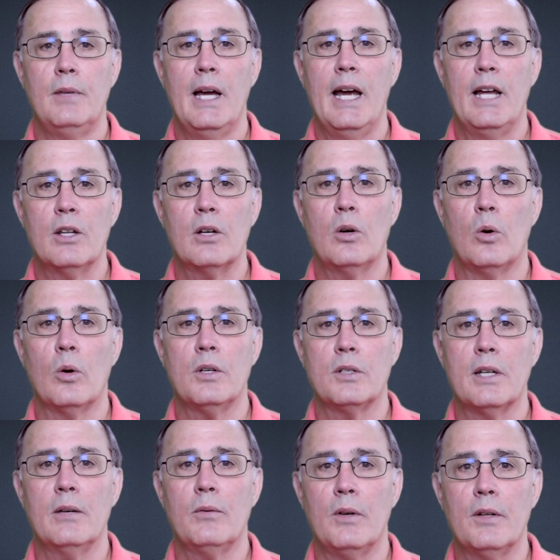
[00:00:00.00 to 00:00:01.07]
And the court
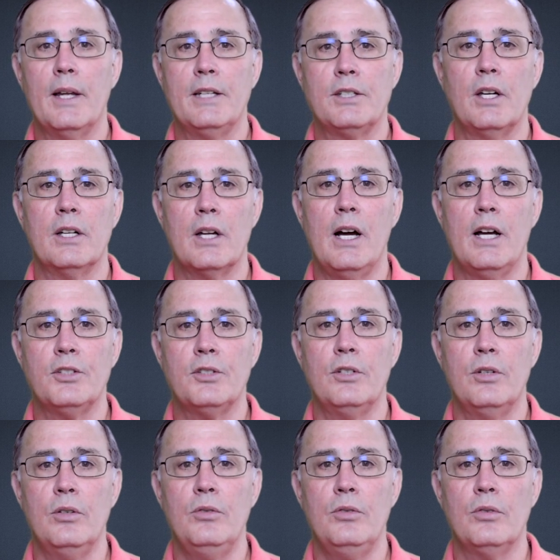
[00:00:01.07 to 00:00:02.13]
said, well, that's
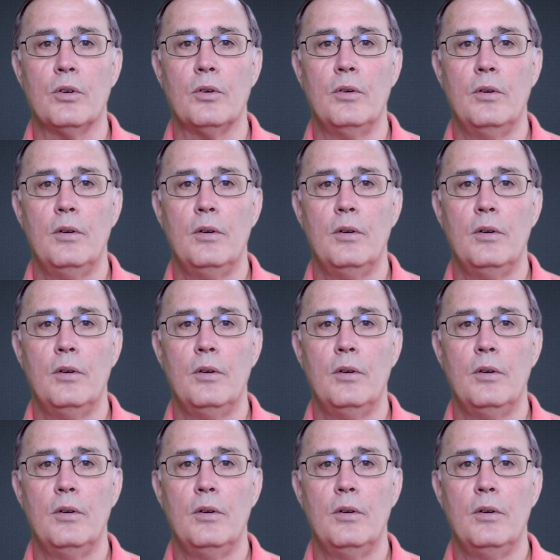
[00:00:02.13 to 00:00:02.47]
unconstitutional.